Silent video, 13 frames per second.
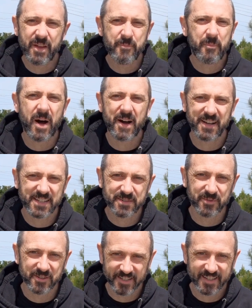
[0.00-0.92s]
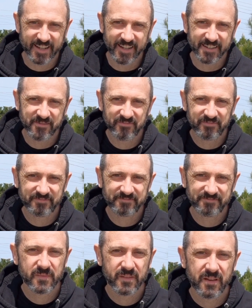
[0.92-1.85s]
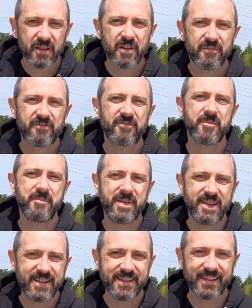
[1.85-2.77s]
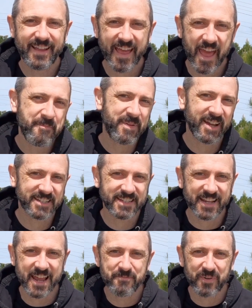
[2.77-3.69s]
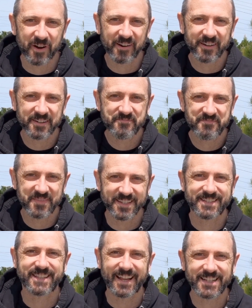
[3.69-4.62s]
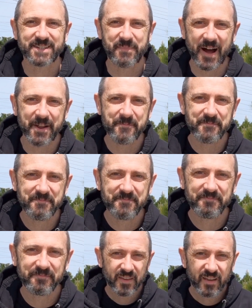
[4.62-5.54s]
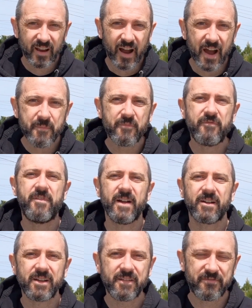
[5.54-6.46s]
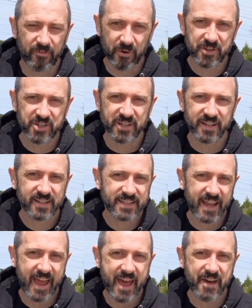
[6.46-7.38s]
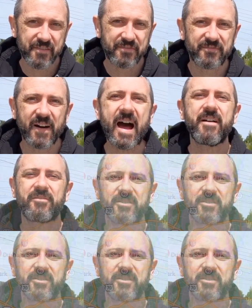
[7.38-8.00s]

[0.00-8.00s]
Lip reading: impossible to skate. For me, Apex Skatepark is that spot. I'm very fortunate to have five